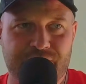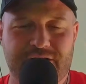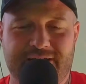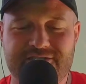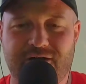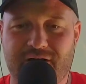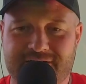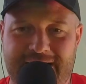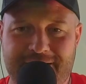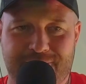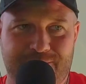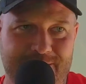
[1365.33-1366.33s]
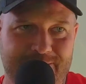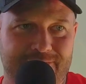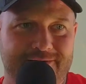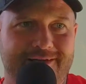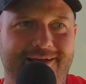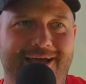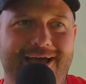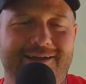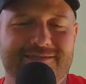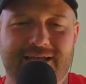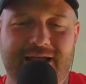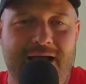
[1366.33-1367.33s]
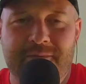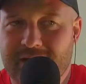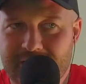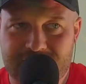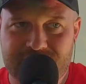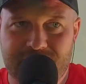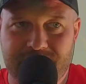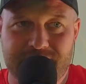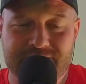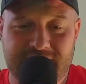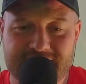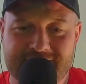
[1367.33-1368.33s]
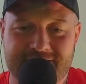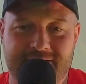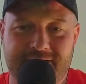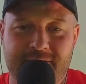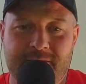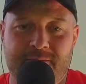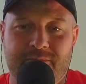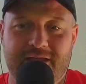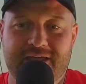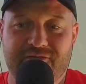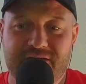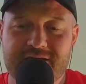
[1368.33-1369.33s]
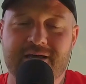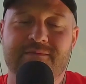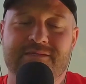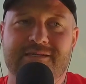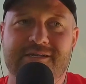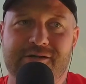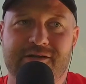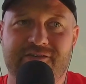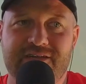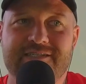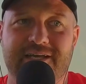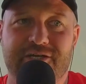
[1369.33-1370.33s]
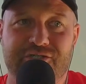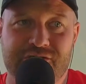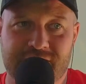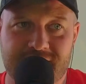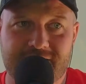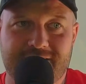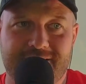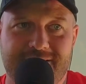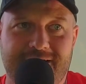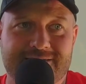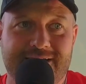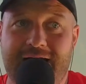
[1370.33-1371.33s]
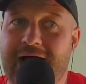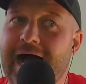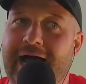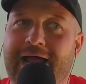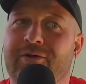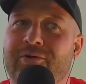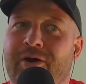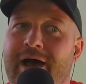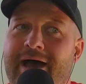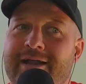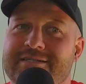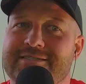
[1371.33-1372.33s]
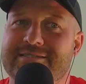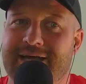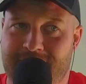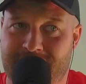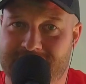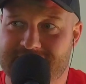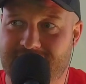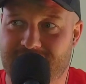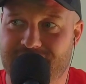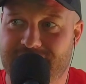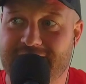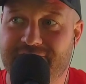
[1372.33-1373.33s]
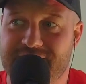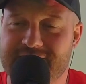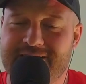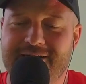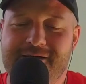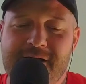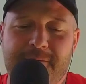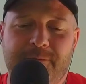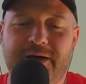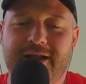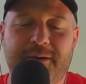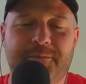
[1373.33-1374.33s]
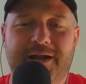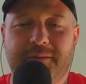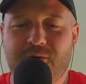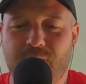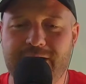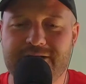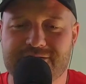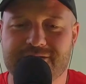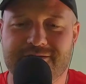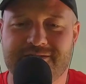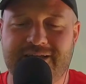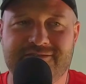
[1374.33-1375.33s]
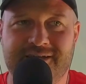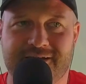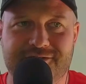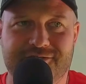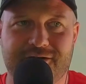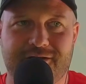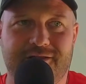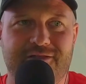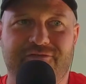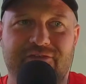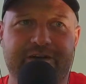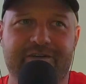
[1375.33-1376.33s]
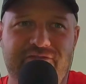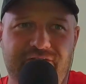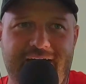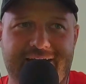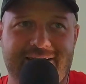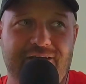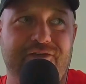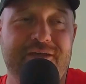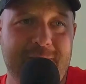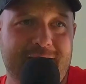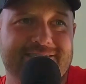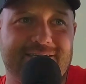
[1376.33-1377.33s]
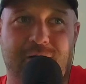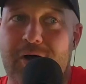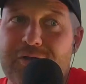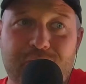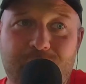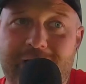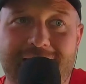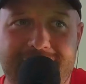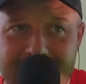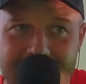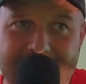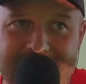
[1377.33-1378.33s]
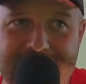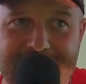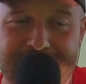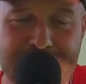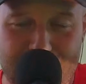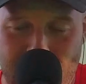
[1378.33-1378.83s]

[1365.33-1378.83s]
you like talk down to people. And I was like, I'm not gonna do it. But Jason, like if he comes in here and if he's like a jerk, I was like, I don't know how to yeah. stop myself. Like if he's, but but I'm quite sure Dave's not a jerk. The very fact if he makes it all the way to the New